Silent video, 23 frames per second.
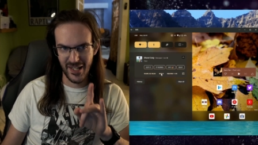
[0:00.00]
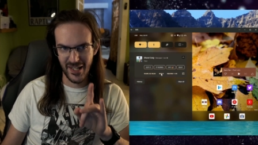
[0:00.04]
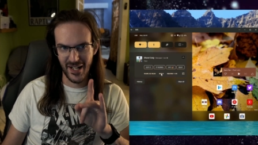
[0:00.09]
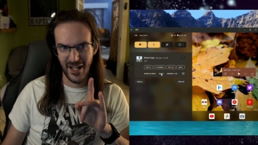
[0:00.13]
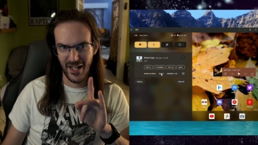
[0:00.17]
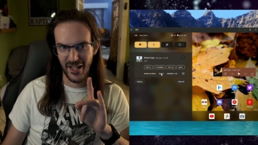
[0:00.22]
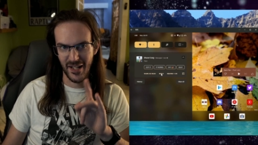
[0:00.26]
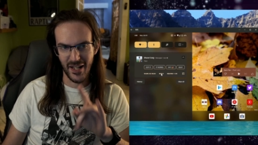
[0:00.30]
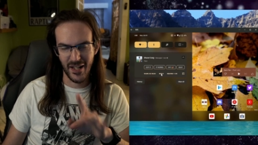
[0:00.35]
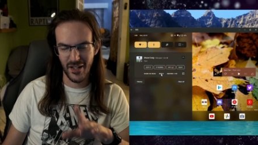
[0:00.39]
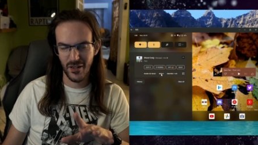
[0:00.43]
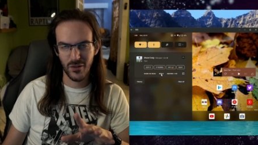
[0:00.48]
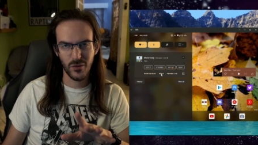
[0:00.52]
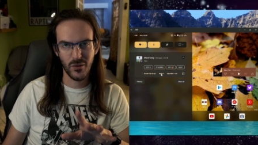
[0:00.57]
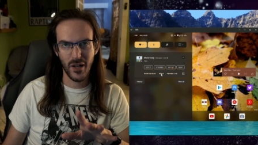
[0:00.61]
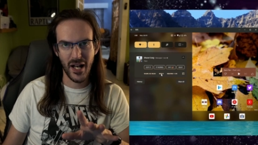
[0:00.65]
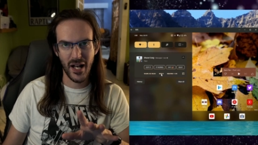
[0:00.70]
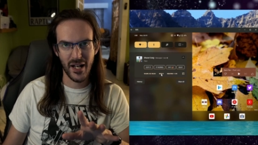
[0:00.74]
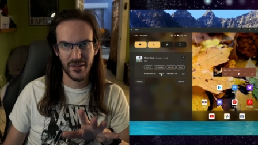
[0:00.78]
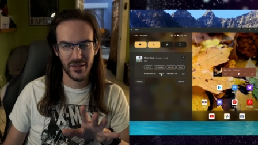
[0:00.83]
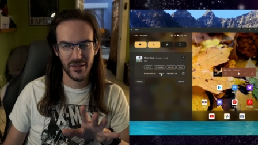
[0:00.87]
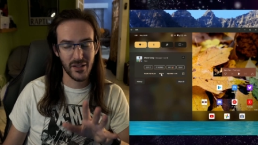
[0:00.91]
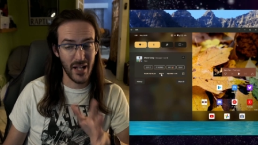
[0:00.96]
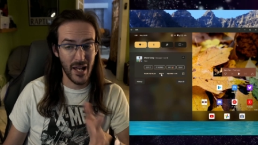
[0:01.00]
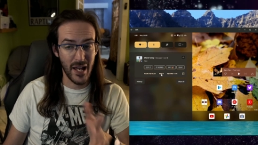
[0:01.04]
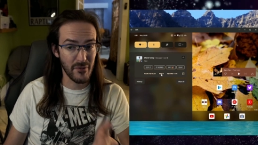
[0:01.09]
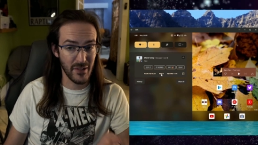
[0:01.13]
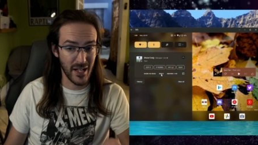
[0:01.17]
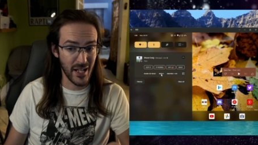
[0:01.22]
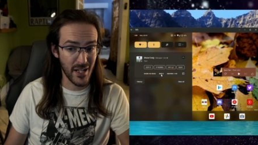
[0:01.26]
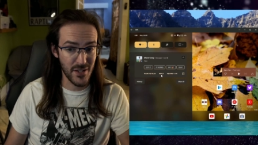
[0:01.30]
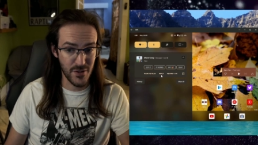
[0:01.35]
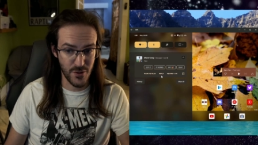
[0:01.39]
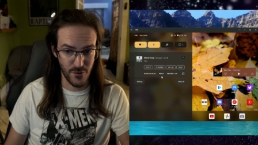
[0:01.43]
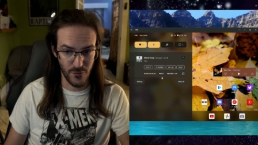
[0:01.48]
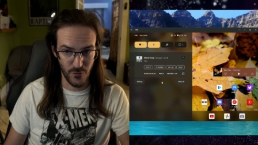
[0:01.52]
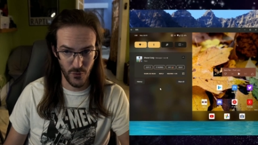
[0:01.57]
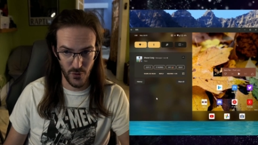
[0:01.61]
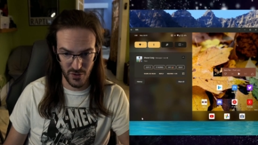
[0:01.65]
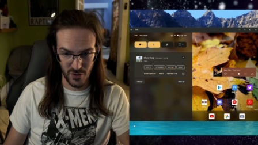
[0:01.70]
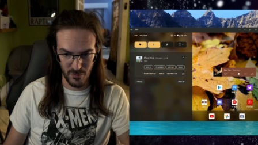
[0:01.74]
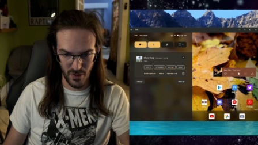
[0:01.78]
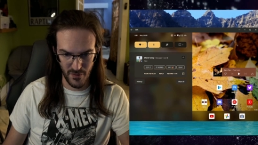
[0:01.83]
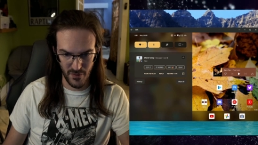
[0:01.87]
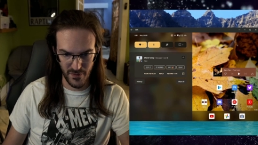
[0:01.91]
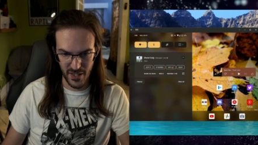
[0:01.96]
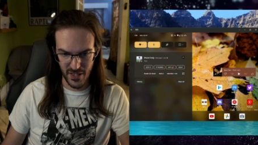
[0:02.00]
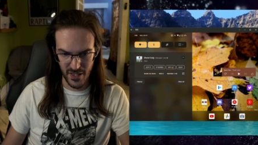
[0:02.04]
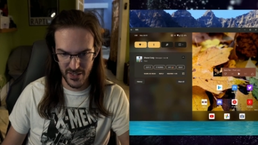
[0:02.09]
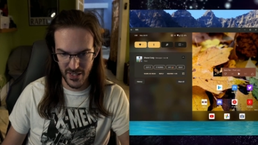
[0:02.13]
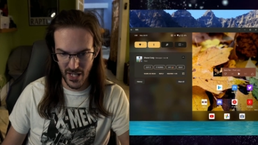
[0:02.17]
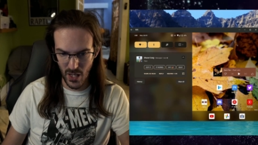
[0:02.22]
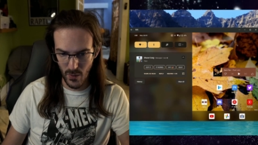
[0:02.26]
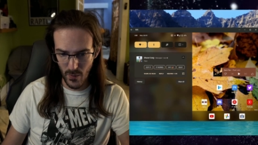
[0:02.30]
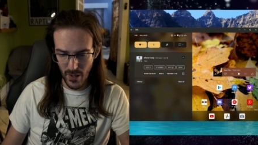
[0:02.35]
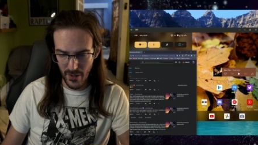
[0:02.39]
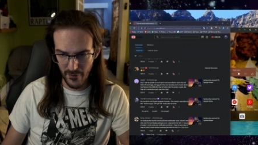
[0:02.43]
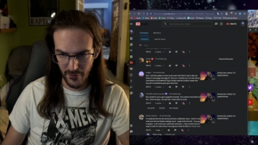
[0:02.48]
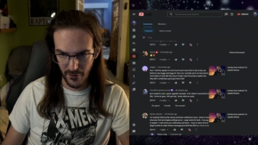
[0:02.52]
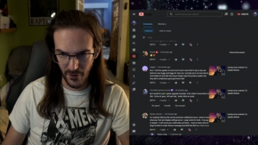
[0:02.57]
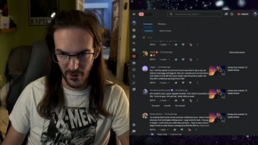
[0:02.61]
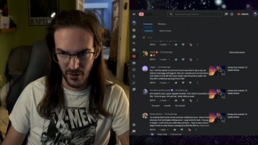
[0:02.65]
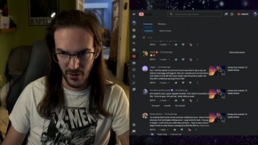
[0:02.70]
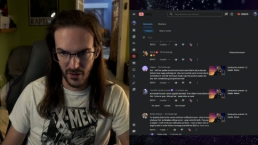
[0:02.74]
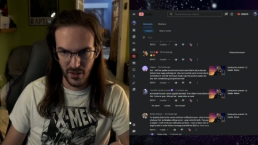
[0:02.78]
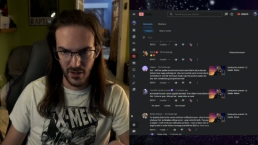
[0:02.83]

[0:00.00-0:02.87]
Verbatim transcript: and I, I don't ha- didn't have an answer for them on this. However,